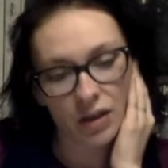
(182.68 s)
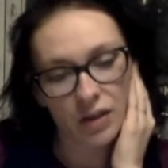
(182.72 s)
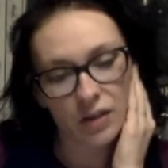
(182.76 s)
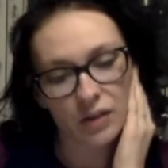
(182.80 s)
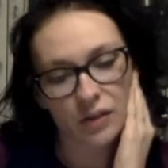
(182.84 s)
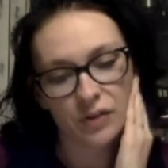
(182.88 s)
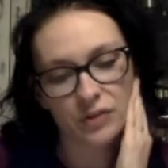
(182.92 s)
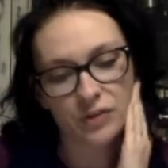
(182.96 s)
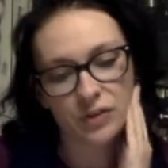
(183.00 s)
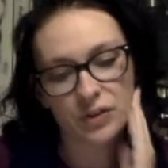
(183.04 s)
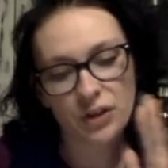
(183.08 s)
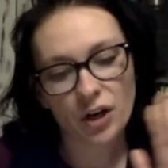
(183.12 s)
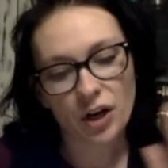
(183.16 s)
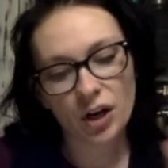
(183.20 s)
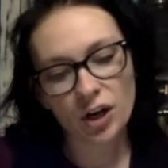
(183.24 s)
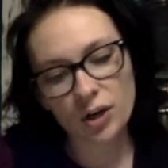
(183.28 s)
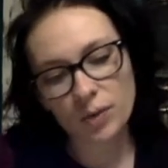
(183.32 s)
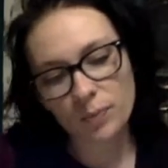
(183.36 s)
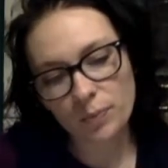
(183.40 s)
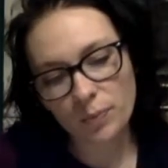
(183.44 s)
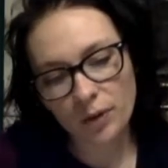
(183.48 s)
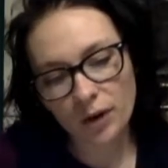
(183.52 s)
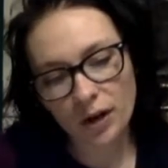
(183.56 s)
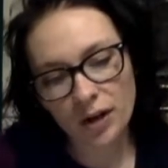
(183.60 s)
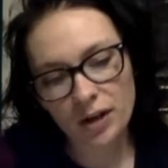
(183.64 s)
There's an
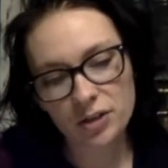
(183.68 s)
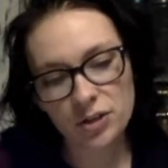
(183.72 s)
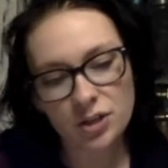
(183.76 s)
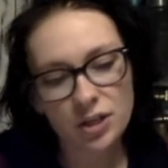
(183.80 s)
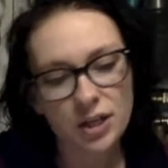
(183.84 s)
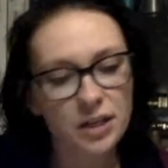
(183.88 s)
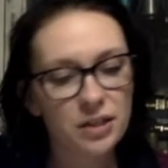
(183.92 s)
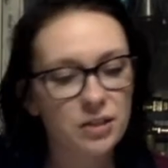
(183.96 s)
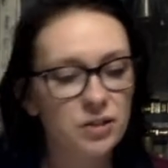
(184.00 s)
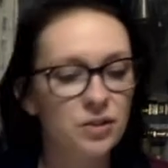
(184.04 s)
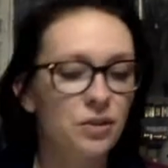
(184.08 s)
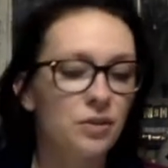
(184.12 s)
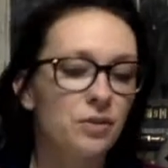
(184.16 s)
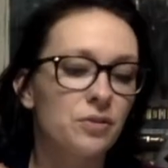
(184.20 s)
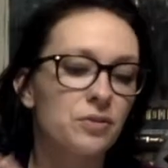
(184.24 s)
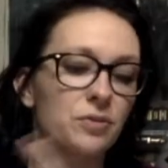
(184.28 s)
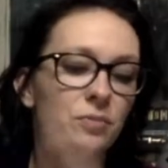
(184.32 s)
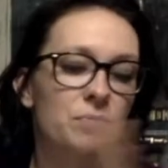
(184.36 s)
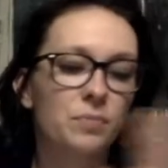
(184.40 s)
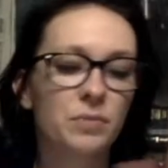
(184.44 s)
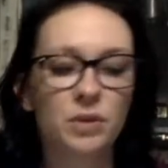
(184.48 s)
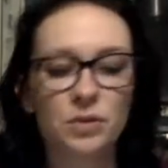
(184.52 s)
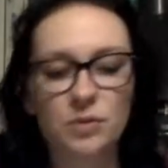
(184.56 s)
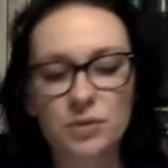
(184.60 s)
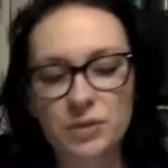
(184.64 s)
art project. There's
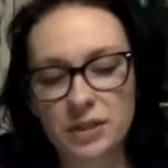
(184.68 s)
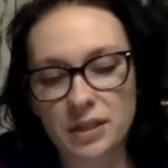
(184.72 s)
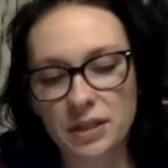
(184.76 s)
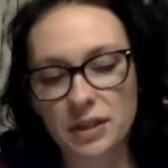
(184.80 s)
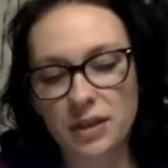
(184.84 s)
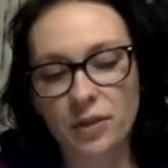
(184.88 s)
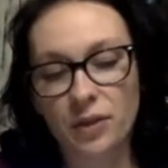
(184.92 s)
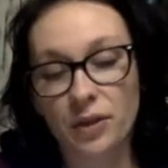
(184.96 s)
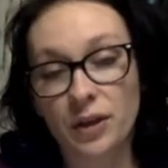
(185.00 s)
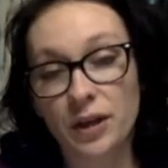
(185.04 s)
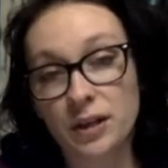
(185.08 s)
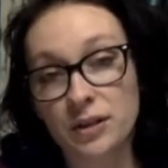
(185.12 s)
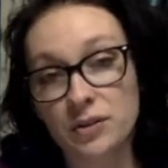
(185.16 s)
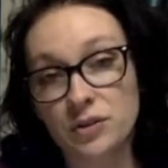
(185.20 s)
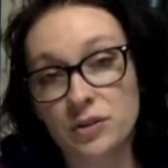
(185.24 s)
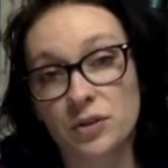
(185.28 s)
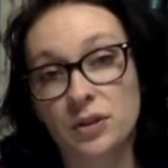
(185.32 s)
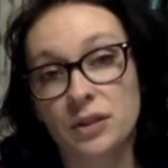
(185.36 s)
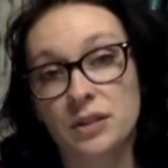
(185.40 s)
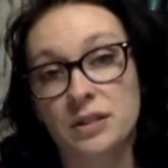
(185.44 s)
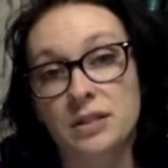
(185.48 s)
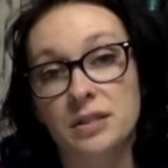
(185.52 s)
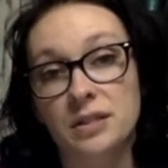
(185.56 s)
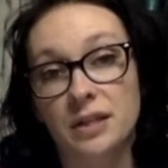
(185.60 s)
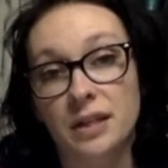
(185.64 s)
music things. You
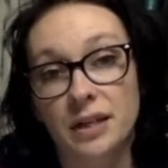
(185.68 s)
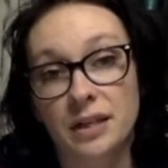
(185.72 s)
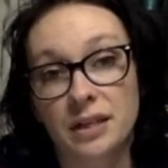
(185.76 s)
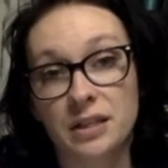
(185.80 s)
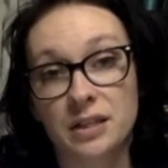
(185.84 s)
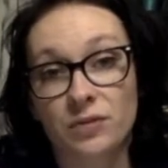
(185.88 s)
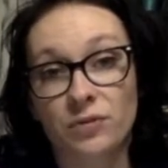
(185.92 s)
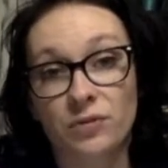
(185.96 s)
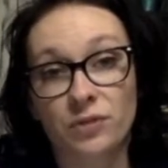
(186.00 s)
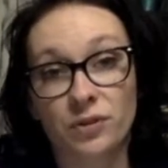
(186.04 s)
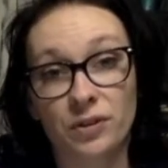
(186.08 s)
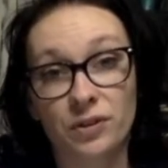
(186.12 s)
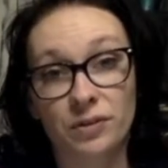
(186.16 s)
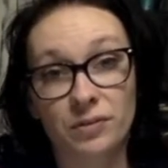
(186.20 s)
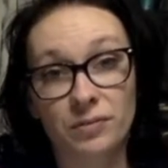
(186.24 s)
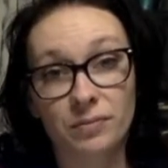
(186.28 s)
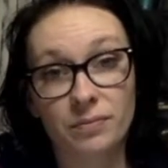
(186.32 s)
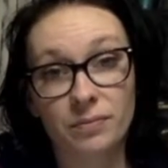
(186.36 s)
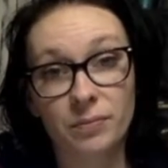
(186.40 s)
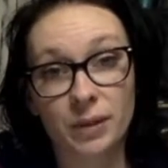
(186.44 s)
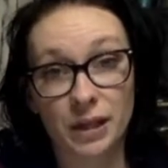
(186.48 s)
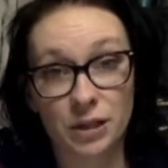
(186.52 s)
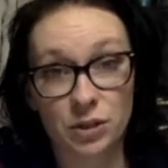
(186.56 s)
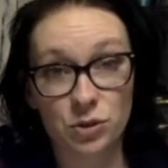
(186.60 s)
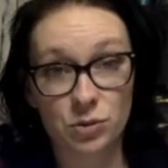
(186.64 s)
can study different
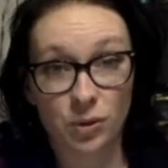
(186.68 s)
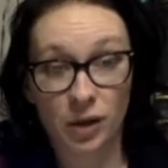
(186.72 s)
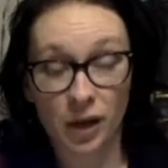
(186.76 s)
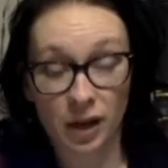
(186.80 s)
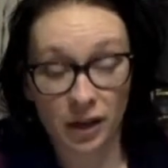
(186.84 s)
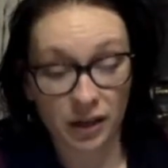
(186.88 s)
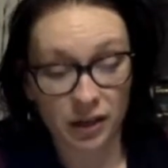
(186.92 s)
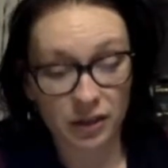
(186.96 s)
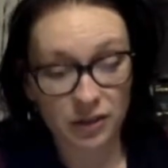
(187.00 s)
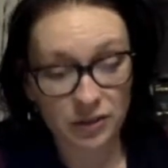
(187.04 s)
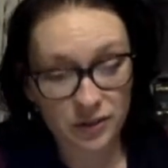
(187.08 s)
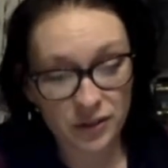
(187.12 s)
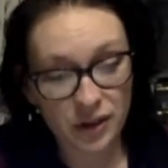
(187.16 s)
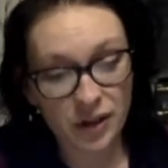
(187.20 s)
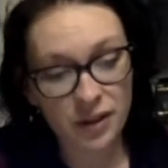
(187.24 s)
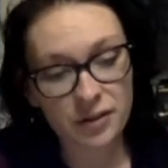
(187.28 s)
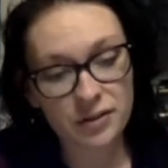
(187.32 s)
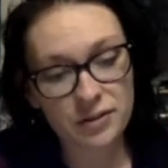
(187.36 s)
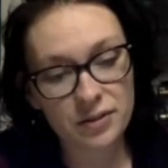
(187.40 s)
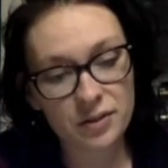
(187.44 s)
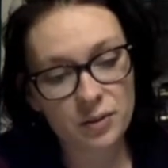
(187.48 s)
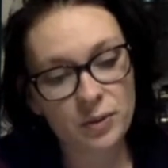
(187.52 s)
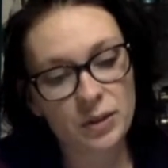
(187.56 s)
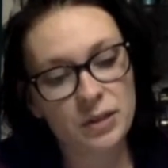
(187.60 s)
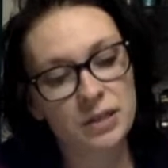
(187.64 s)
patriotic
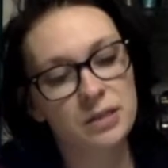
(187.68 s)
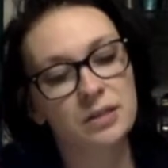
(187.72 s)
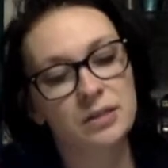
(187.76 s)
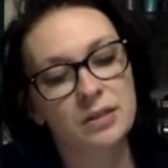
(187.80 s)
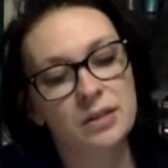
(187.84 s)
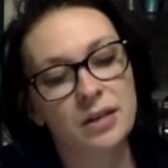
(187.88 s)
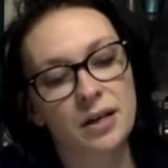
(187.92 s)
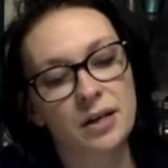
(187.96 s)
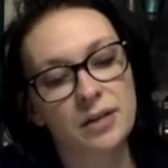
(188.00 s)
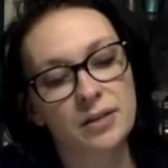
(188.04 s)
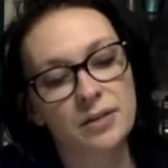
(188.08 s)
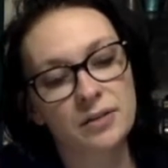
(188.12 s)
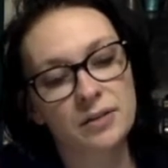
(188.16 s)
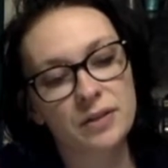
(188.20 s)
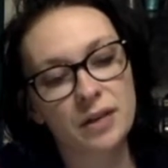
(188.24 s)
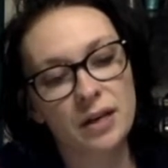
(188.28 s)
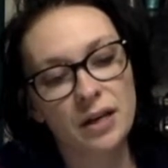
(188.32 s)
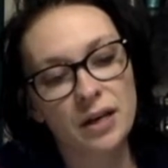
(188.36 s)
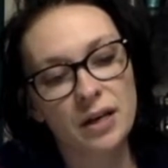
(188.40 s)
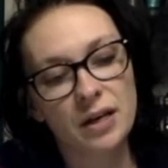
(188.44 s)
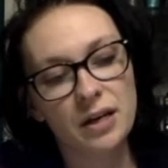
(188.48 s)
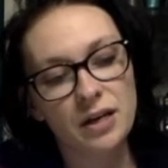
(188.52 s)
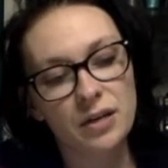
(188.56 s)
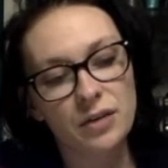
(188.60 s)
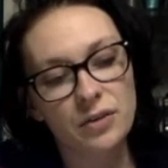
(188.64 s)
songs that we discuss.
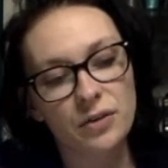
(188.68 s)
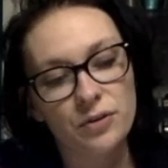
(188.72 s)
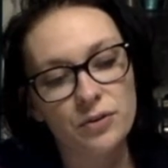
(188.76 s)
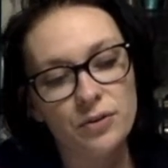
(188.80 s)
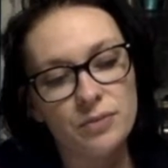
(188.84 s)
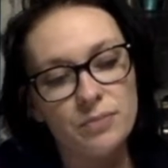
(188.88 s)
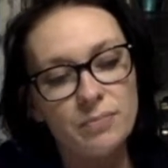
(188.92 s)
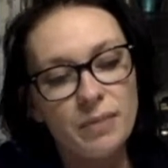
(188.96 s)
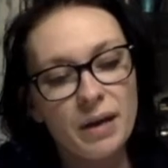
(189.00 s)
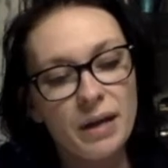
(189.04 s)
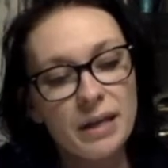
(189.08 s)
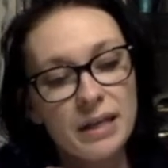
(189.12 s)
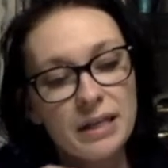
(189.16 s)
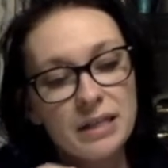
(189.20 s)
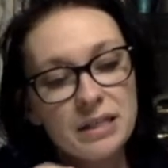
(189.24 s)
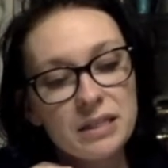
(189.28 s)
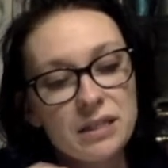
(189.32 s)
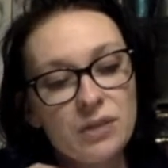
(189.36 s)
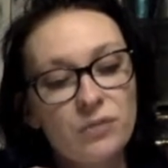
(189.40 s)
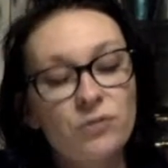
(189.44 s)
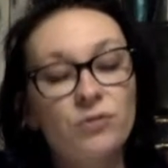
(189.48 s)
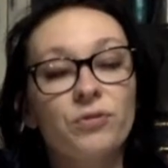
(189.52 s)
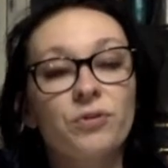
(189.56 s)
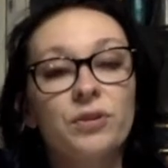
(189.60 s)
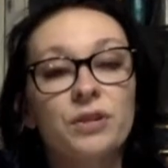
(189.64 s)
There's many
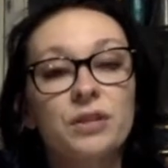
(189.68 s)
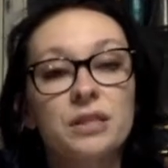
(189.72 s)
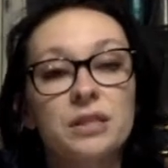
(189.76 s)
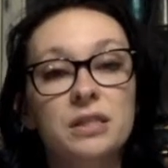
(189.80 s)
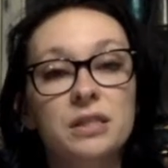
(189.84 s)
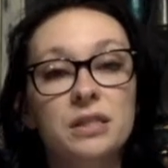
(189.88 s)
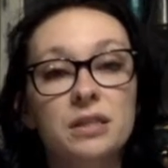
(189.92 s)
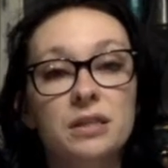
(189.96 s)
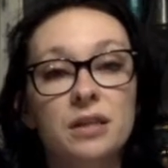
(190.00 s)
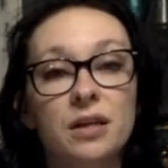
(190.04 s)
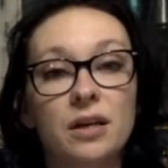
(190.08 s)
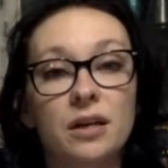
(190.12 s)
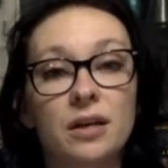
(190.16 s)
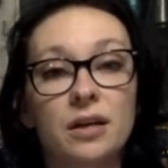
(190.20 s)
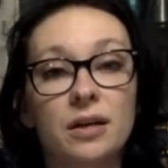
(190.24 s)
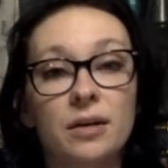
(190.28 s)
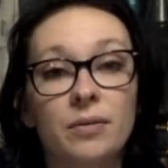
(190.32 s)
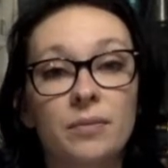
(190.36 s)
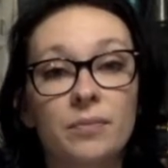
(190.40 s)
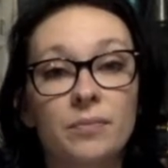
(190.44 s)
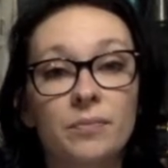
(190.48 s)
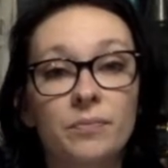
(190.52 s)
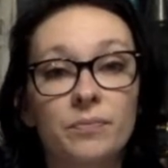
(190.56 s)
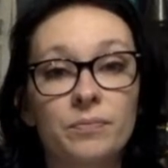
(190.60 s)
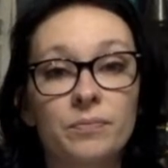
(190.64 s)
different
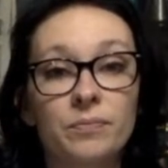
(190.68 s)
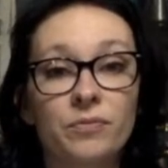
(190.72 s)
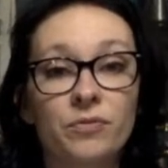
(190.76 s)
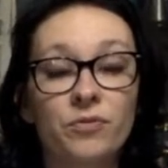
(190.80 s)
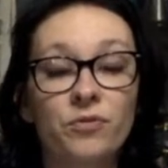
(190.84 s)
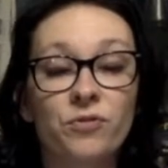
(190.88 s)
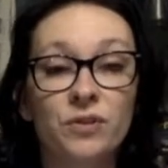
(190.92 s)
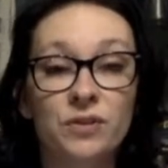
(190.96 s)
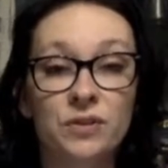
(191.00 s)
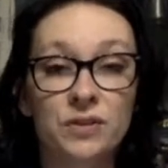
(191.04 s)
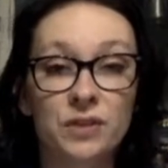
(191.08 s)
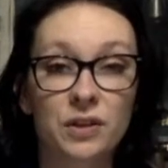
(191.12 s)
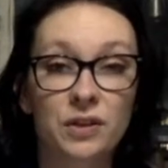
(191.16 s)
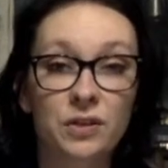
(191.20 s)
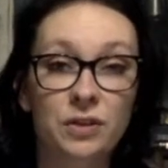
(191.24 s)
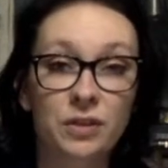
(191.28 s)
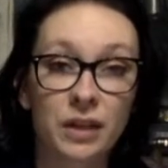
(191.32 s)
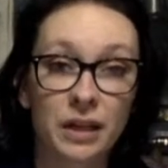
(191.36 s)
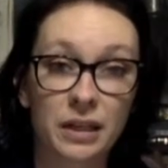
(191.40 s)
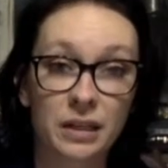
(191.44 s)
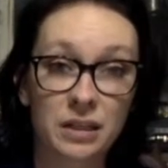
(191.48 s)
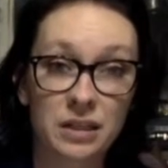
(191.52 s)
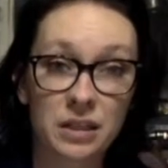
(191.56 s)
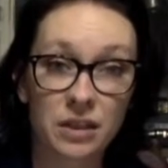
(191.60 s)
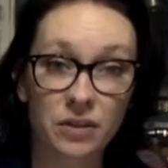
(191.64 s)
physical
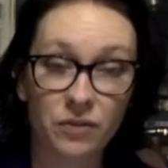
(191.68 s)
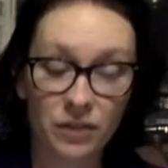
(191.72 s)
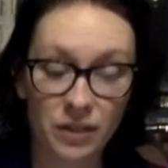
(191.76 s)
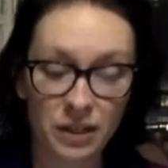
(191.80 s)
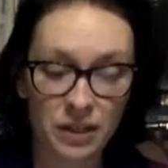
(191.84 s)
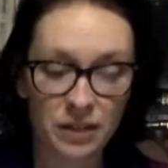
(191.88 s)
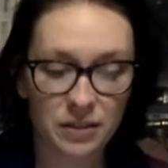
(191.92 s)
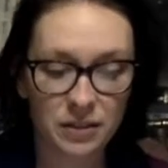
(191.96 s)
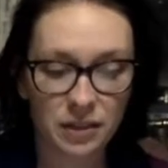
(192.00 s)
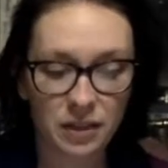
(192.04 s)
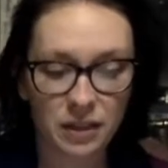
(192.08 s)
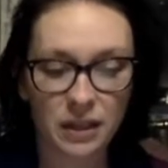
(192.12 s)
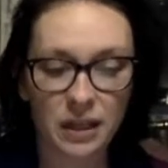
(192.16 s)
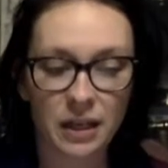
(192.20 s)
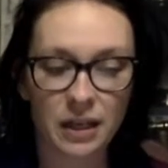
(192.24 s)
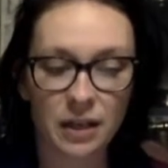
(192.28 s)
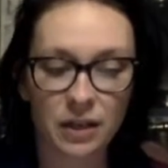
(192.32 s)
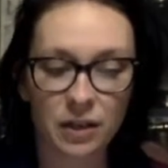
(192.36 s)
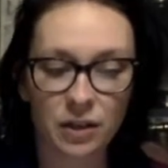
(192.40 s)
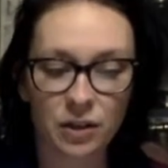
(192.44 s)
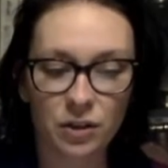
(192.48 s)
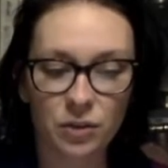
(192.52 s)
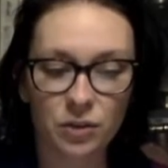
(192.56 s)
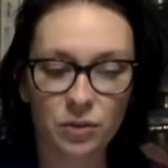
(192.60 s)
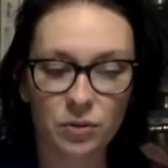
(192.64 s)
activities that they
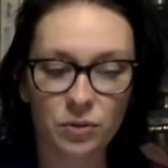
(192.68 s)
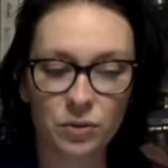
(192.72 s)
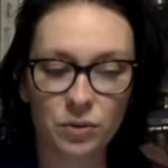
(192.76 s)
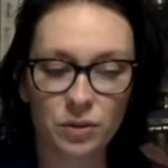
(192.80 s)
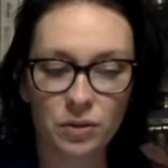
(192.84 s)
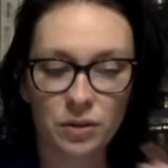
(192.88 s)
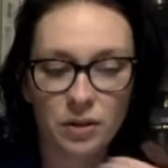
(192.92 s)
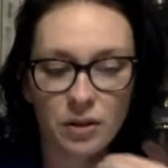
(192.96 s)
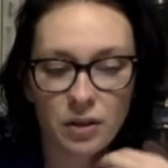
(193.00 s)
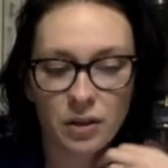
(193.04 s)
include.